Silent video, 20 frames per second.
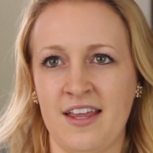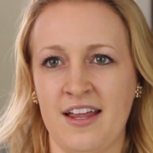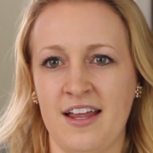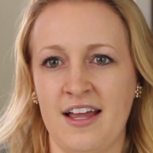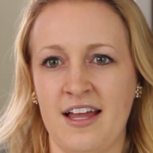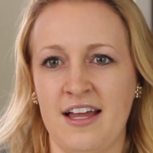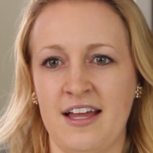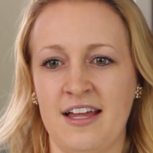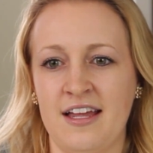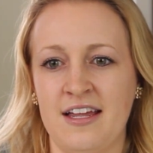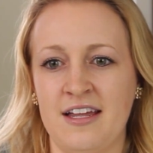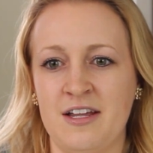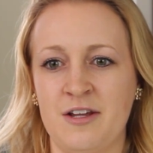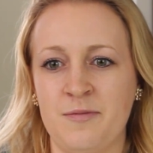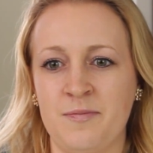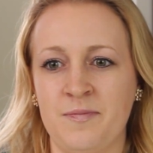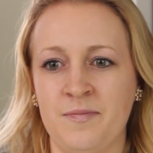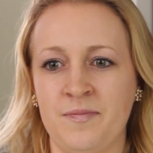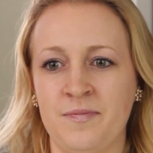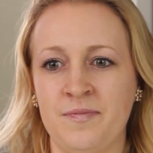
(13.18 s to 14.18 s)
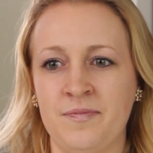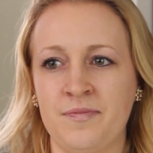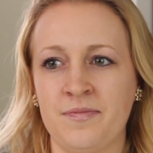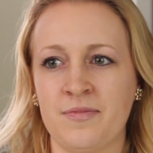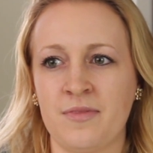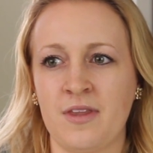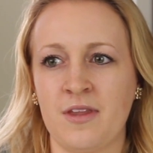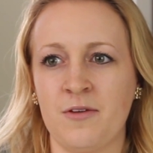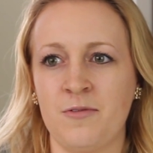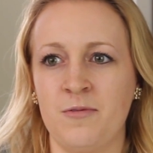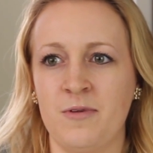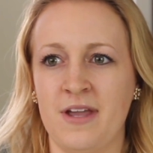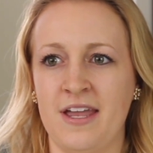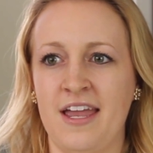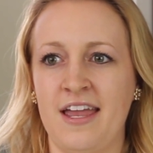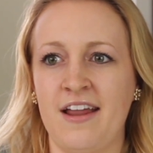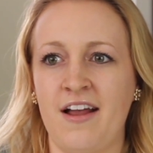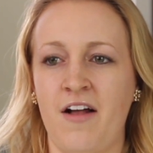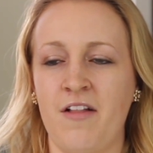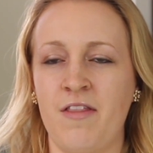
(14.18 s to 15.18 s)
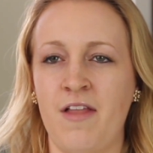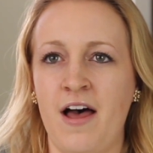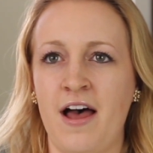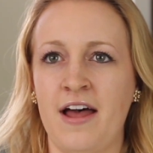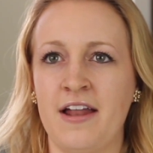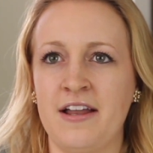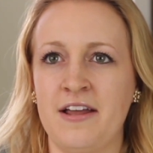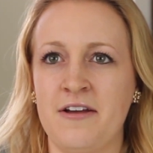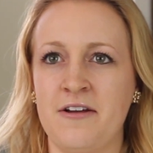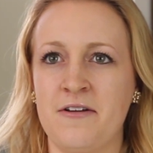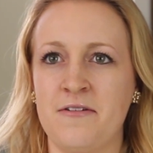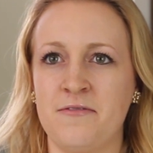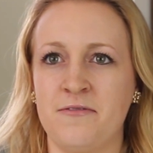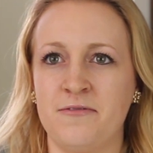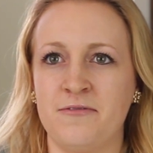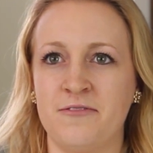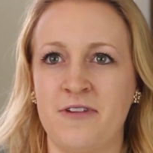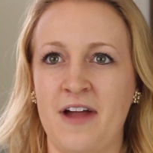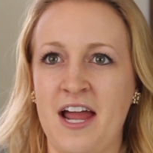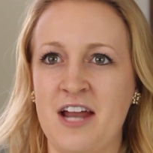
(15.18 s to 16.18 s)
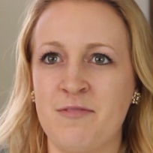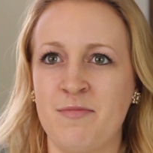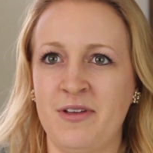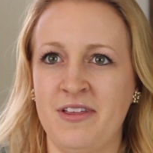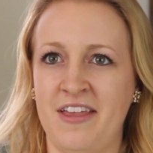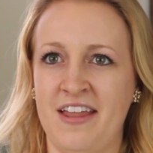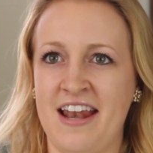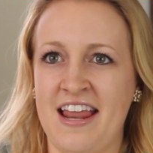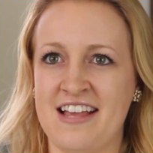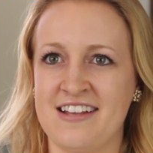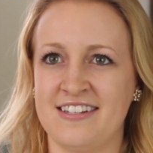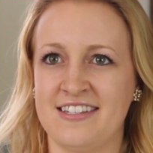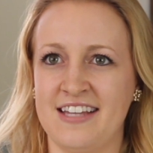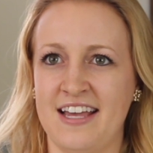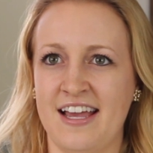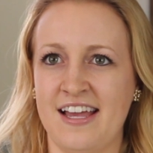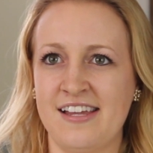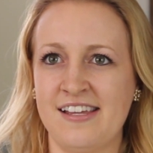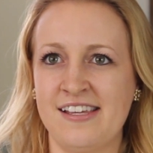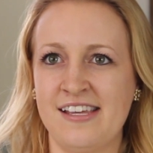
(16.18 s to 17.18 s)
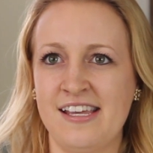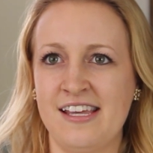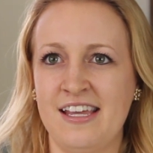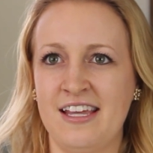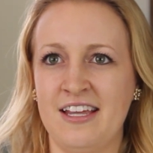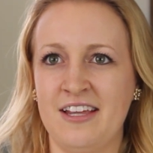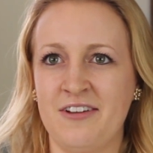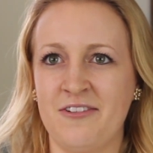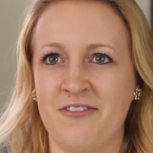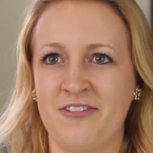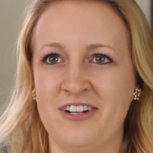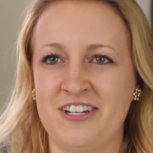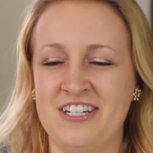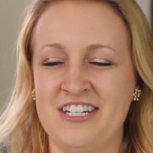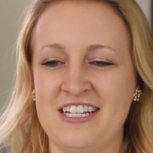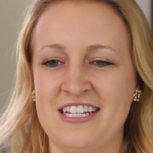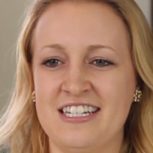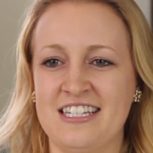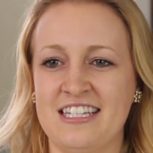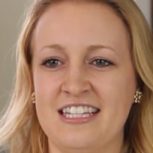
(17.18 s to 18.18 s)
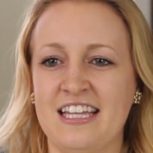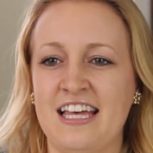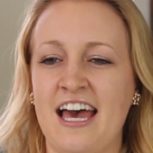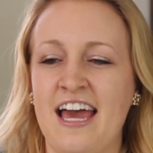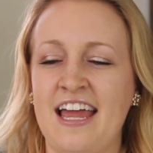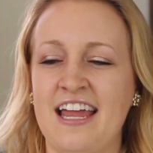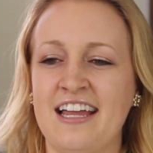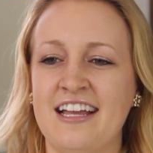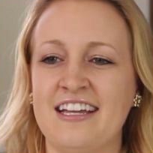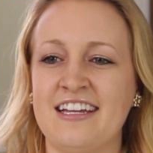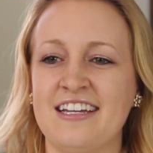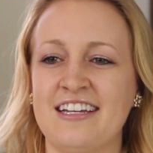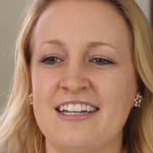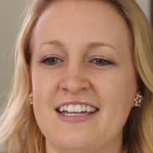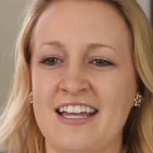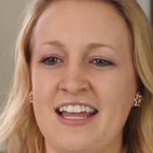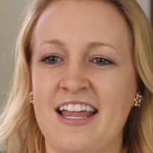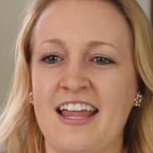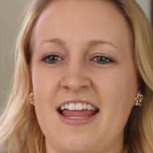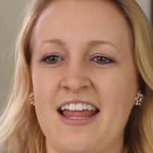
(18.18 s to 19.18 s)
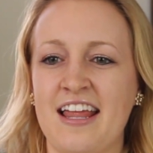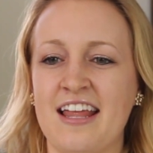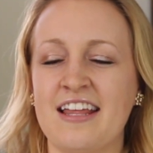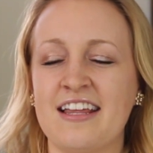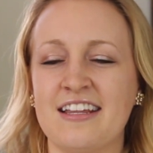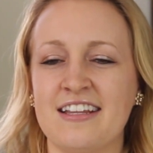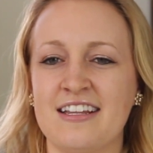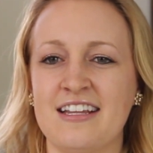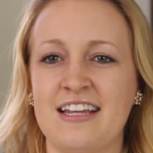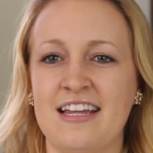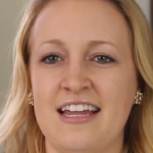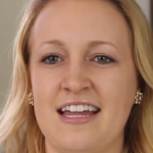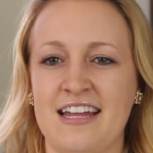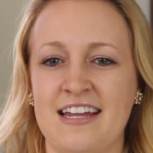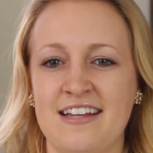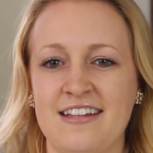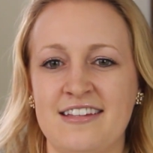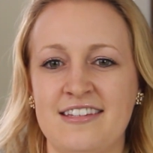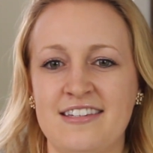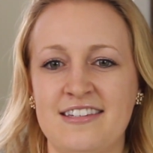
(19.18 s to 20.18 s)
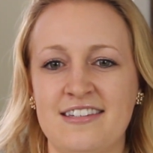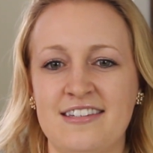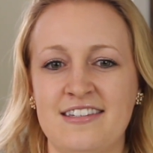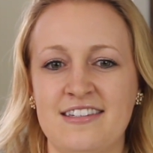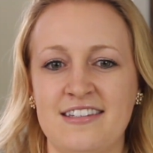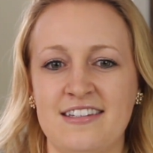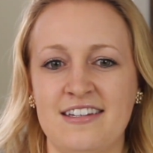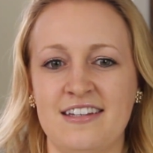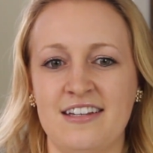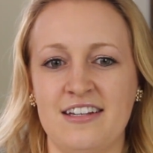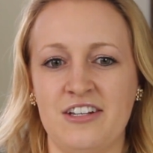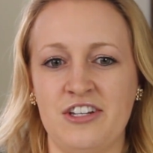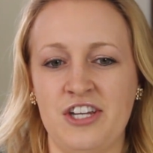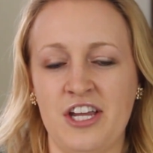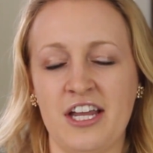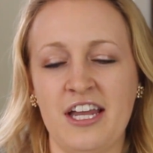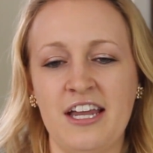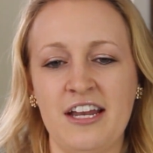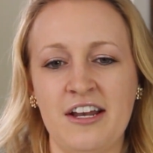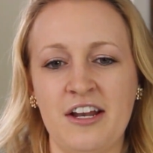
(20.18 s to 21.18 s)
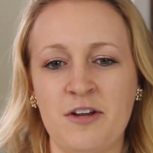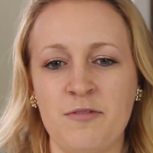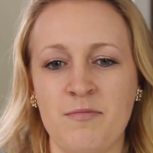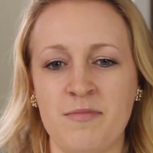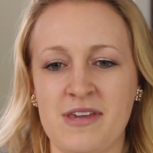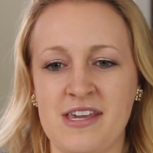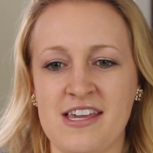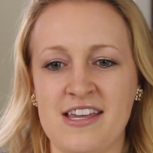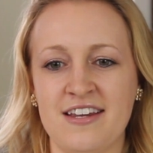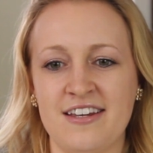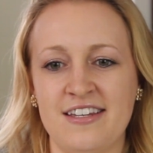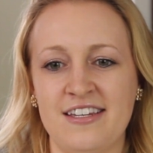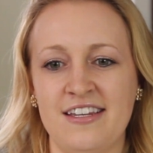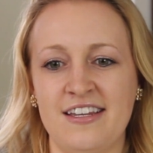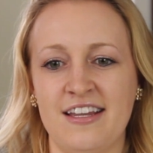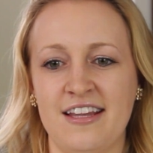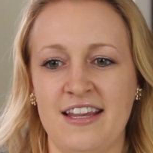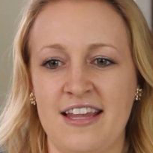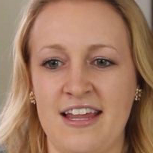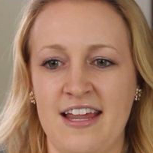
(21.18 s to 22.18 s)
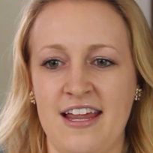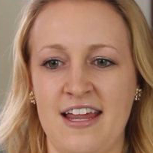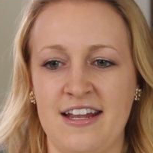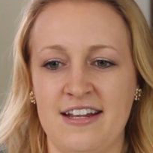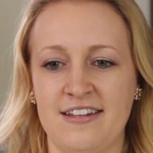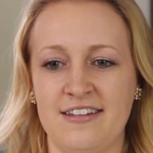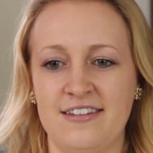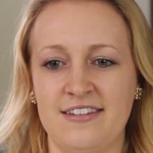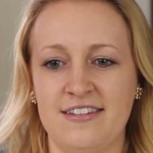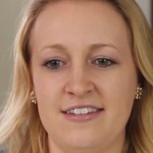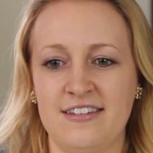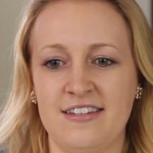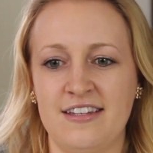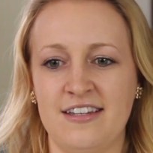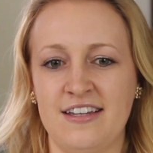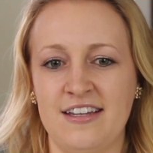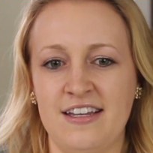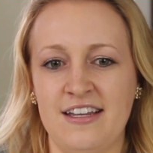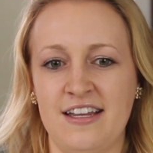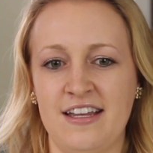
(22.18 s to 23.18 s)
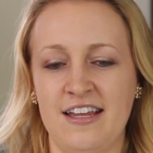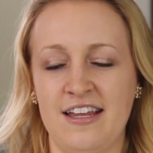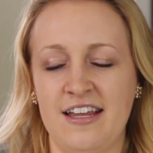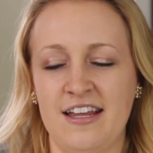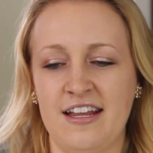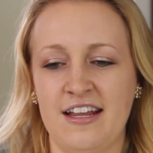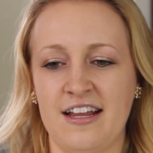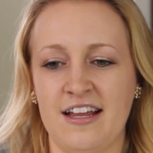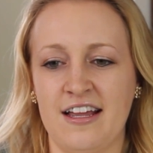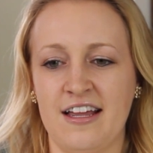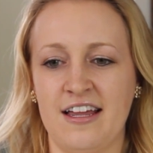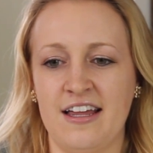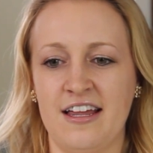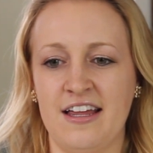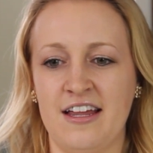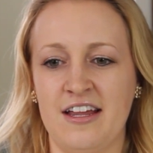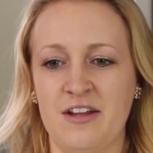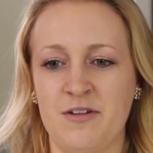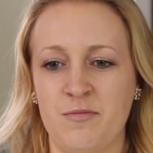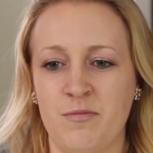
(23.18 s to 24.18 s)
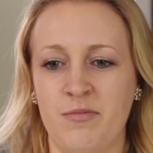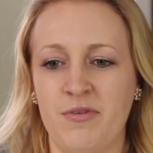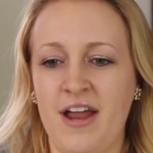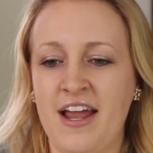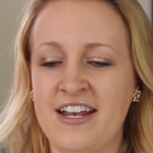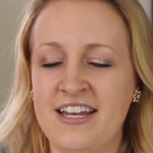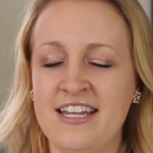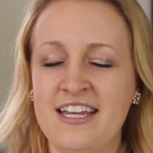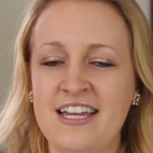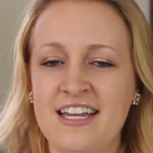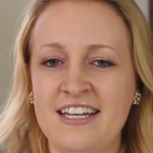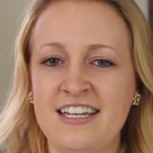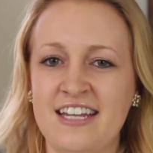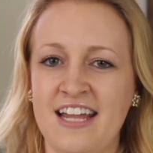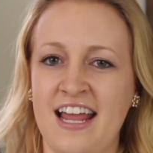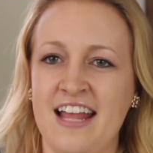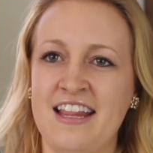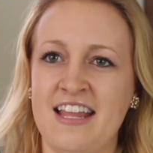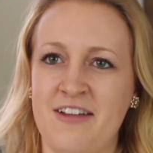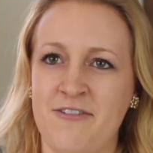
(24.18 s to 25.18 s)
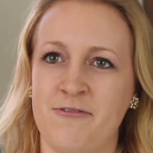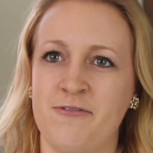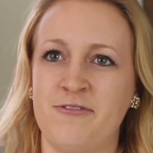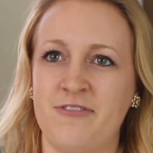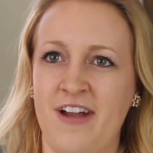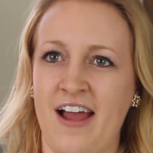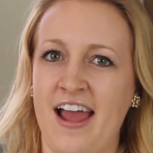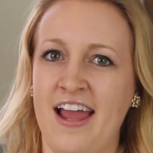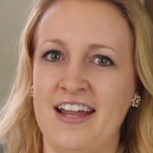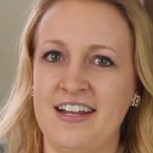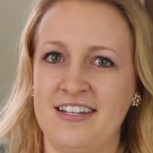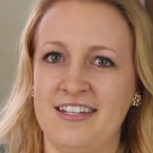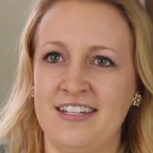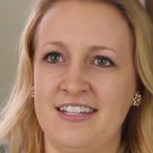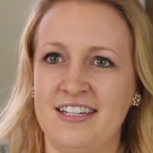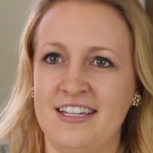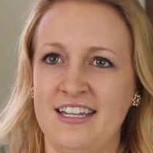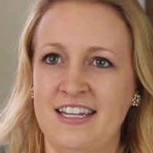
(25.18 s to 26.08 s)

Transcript: with a lot of fried milanesa, which is like it's chicken or meat that's breaded and then fried.